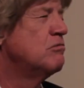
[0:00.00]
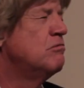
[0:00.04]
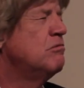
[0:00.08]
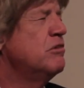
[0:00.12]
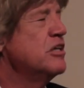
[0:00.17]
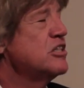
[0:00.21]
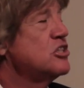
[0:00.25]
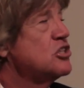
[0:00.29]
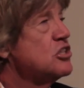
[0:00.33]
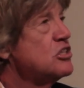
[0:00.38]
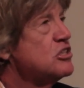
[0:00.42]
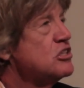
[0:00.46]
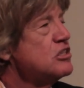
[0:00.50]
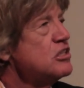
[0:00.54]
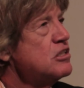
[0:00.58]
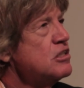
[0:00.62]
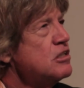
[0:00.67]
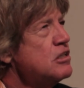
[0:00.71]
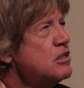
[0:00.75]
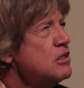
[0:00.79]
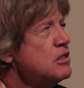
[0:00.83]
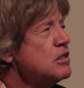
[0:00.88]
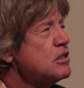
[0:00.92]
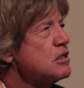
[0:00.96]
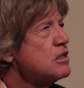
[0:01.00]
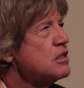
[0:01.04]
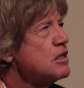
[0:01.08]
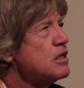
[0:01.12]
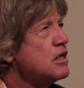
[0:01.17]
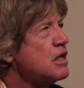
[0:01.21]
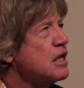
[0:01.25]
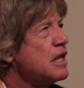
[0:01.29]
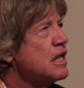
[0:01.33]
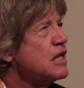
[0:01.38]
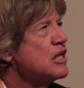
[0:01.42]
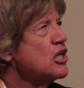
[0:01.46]
Richardson
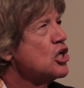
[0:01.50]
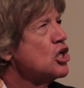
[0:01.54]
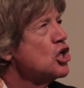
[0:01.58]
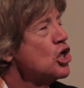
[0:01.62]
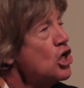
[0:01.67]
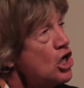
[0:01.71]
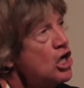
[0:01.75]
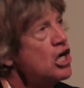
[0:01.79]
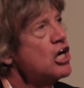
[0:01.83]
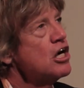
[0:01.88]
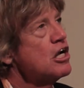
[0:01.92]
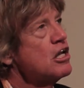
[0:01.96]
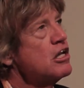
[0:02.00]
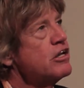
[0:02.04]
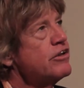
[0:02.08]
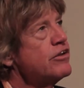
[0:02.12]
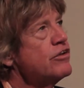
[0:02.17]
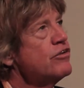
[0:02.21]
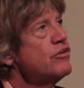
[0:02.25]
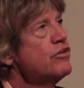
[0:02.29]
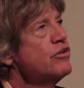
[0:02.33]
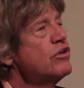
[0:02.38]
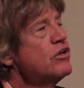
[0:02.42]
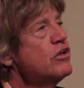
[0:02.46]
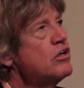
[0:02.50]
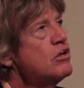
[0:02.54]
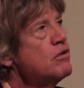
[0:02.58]
and Kirkland,